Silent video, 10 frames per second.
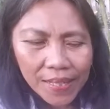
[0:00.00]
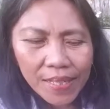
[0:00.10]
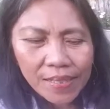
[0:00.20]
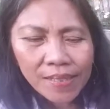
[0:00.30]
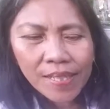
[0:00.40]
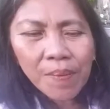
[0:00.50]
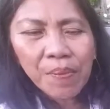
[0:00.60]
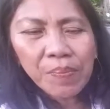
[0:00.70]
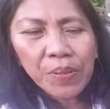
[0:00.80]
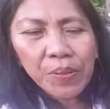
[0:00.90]
The tip
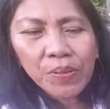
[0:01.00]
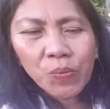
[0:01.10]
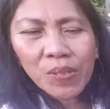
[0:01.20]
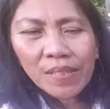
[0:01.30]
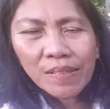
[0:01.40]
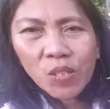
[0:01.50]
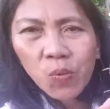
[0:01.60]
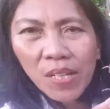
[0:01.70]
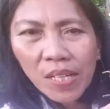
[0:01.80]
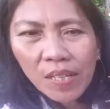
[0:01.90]
of the root, which is this
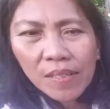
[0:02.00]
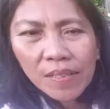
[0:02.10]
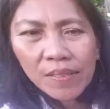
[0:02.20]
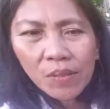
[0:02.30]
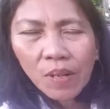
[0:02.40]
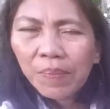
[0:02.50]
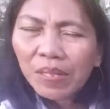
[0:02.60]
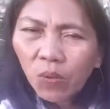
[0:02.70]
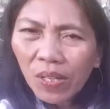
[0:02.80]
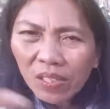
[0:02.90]
one here, so I'm
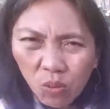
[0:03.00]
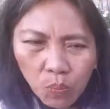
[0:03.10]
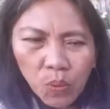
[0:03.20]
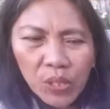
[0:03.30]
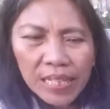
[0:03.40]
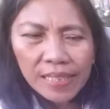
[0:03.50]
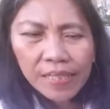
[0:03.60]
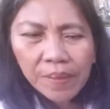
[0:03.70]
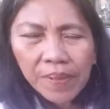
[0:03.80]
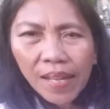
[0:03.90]
not going into more
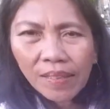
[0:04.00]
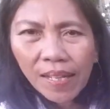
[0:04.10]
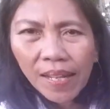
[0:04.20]
details of that.